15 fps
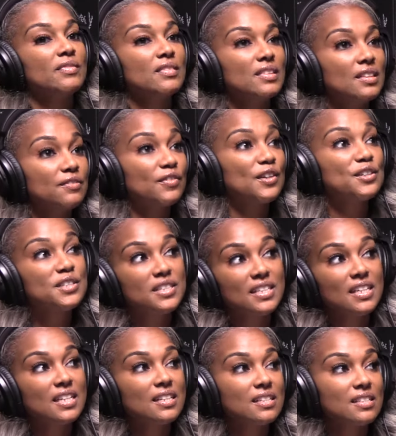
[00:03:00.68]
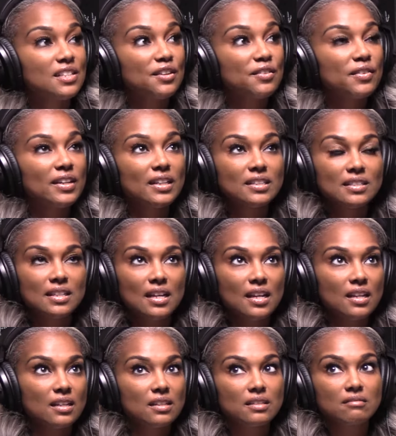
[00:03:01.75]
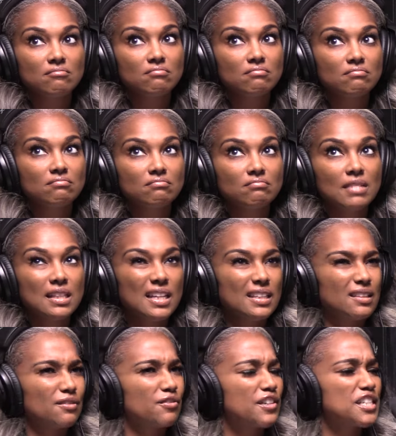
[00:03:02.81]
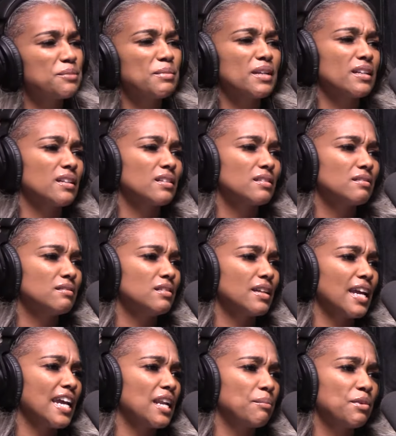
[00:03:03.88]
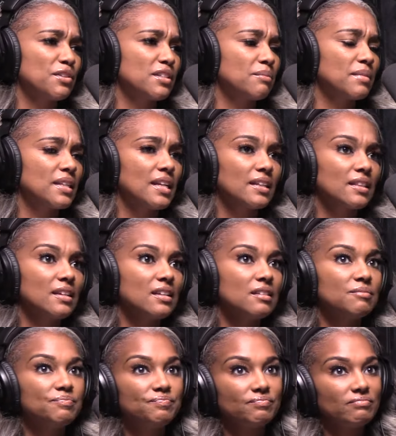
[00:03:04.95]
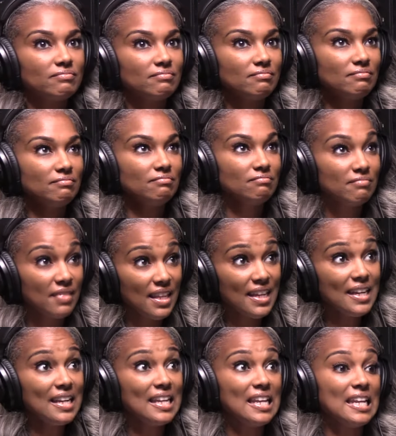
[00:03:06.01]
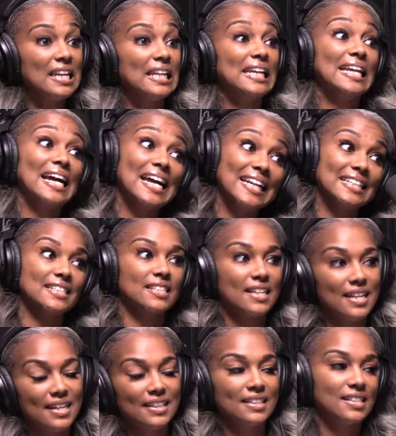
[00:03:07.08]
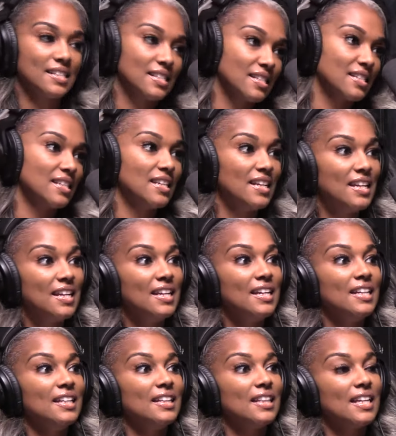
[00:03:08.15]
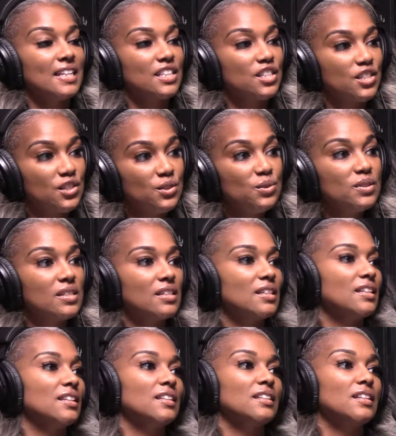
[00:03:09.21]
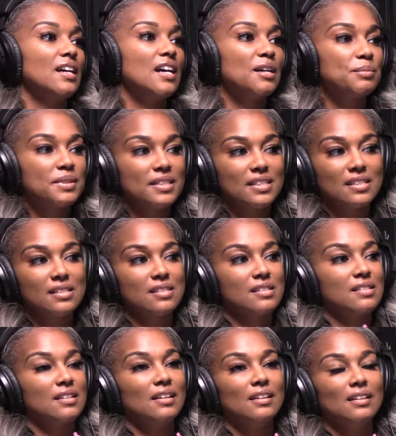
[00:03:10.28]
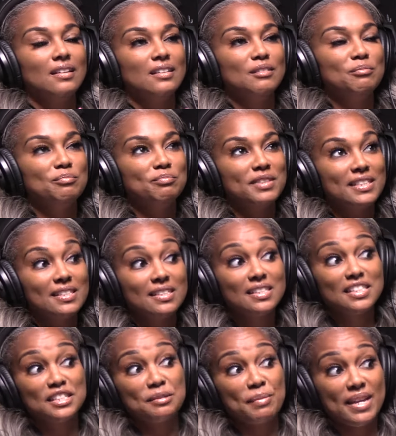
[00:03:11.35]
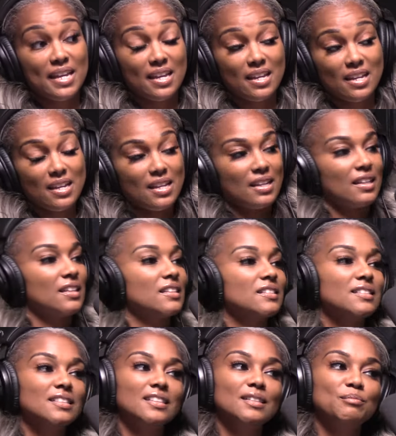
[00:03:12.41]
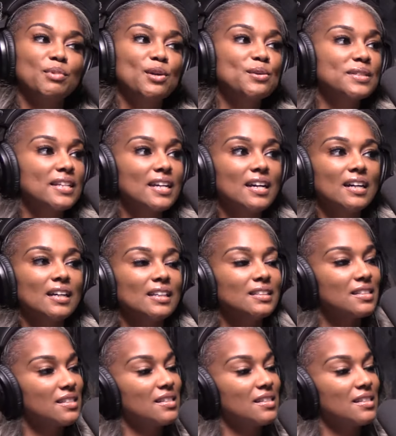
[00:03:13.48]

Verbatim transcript: The first gen serving is like in like the freshman academy or something like that, they need guidance, guidance, guidance. like choosing options, um, making, pros and cons.